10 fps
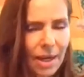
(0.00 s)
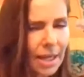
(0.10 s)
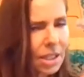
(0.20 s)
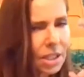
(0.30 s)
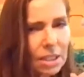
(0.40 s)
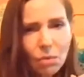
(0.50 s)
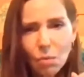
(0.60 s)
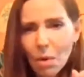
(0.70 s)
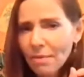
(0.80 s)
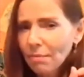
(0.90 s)
And I just said
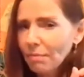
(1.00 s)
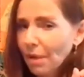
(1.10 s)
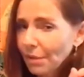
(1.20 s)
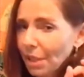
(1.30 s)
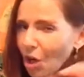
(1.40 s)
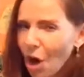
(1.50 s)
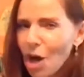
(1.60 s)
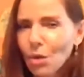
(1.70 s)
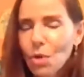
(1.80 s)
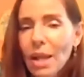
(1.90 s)
one very
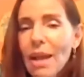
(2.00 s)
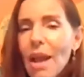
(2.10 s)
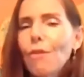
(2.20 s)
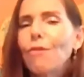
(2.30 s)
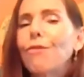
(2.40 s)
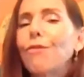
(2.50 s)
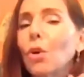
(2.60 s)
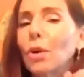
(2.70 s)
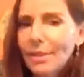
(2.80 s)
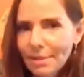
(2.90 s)
hard word,
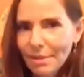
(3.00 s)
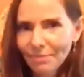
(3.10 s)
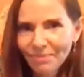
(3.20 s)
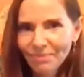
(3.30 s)
force.